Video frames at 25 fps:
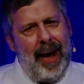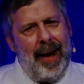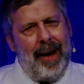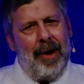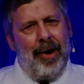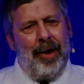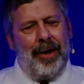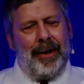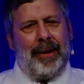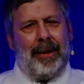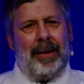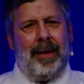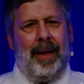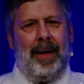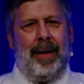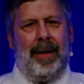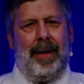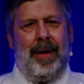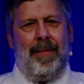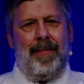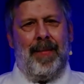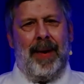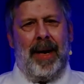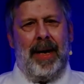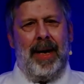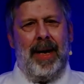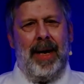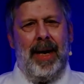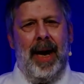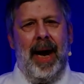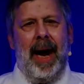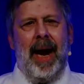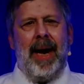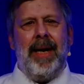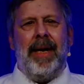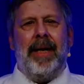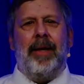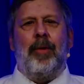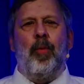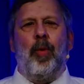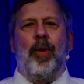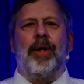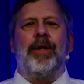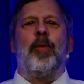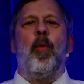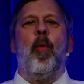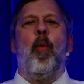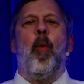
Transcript: cost a lot of money, and it was